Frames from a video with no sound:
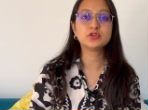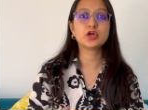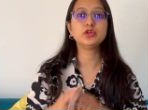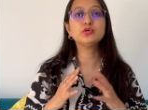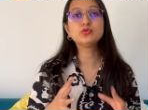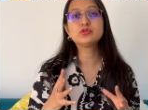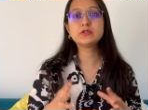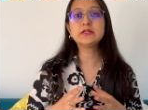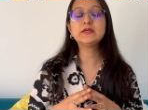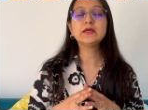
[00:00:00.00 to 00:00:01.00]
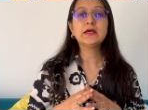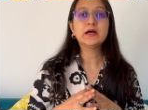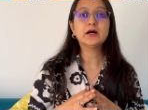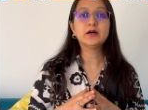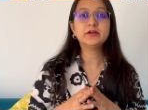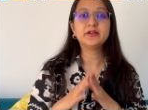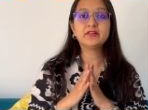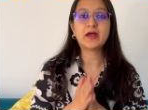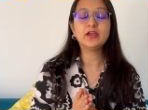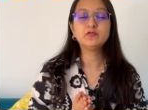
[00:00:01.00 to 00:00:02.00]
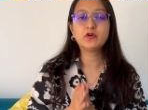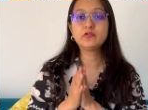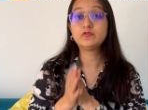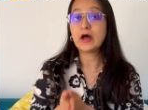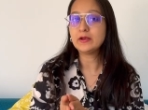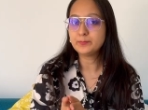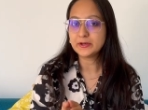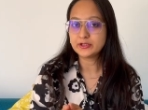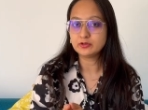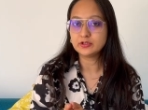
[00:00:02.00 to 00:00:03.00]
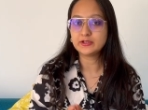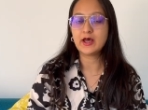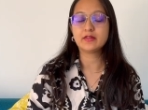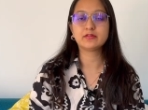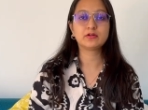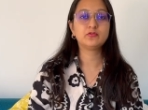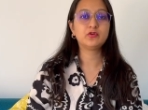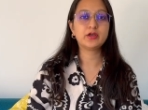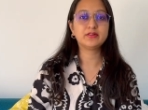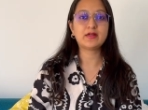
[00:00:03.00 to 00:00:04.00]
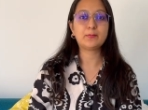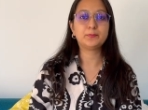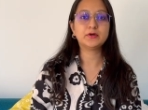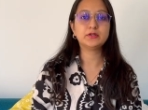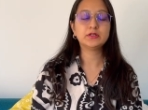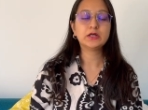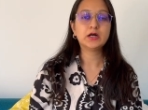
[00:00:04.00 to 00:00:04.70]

which are usually uh, designed for one particular task, for example,